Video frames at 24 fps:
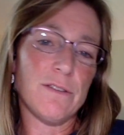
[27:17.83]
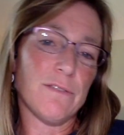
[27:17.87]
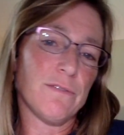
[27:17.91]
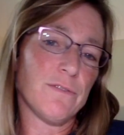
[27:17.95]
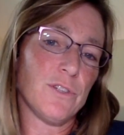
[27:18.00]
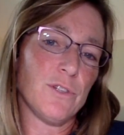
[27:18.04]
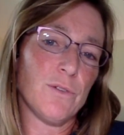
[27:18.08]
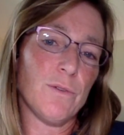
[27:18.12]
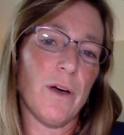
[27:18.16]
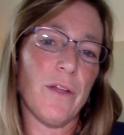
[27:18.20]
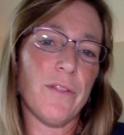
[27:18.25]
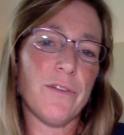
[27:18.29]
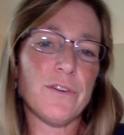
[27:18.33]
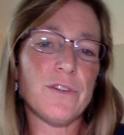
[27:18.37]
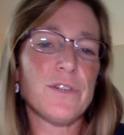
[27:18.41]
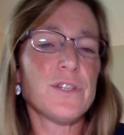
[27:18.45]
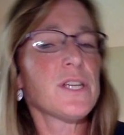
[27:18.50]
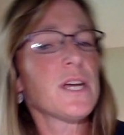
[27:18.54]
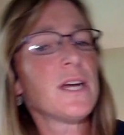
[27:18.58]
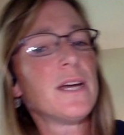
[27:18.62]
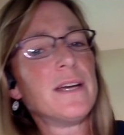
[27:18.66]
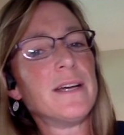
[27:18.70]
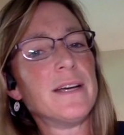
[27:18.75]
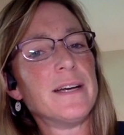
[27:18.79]
a few others,
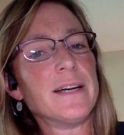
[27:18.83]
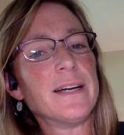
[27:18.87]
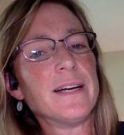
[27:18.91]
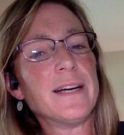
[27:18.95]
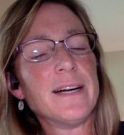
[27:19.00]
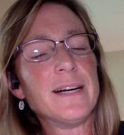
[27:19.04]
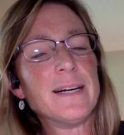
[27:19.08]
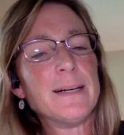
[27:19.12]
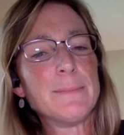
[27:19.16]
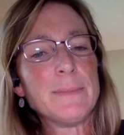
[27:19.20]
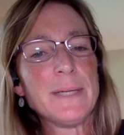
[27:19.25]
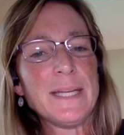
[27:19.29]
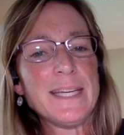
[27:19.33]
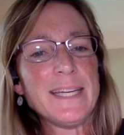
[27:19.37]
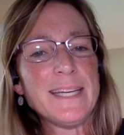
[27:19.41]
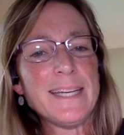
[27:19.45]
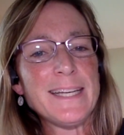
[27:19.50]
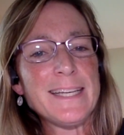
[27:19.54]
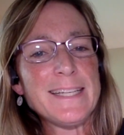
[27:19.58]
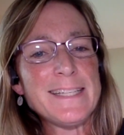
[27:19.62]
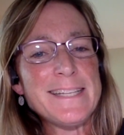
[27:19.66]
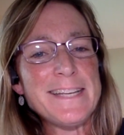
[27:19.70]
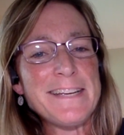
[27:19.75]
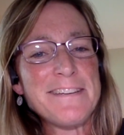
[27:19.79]

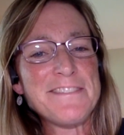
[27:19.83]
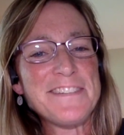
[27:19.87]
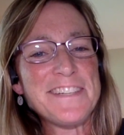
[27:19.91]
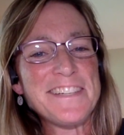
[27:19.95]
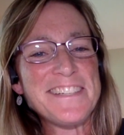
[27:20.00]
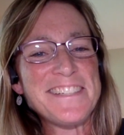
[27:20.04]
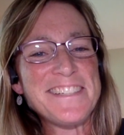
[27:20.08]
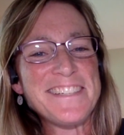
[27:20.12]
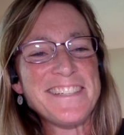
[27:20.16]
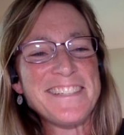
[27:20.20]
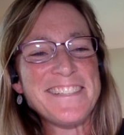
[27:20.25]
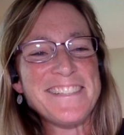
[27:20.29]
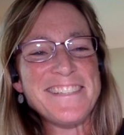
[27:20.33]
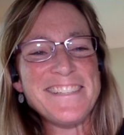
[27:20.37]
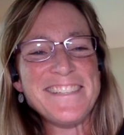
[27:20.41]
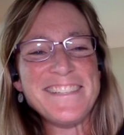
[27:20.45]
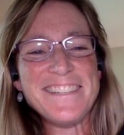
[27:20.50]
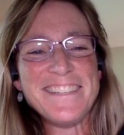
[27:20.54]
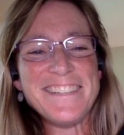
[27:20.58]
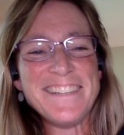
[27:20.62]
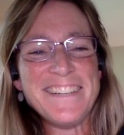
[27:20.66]
at a safe distance,